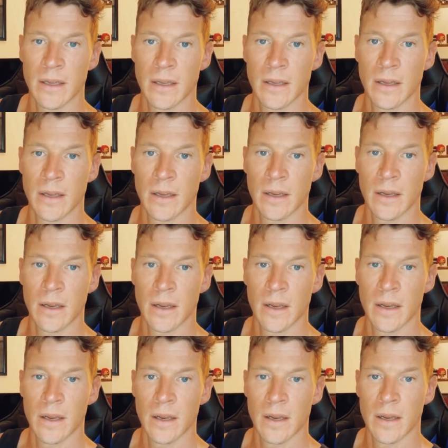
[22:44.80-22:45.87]

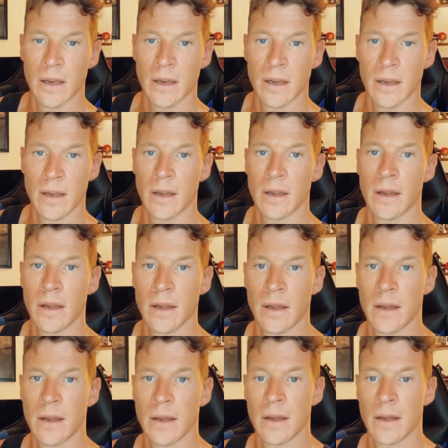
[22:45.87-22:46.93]

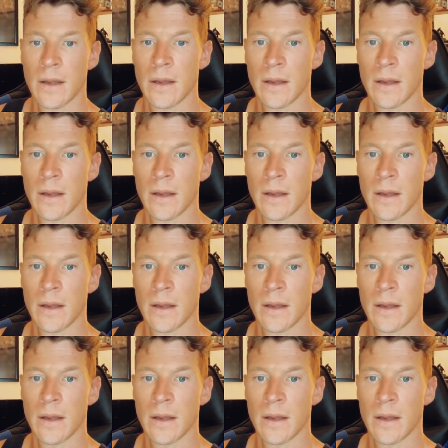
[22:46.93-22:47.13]
Nothing is said.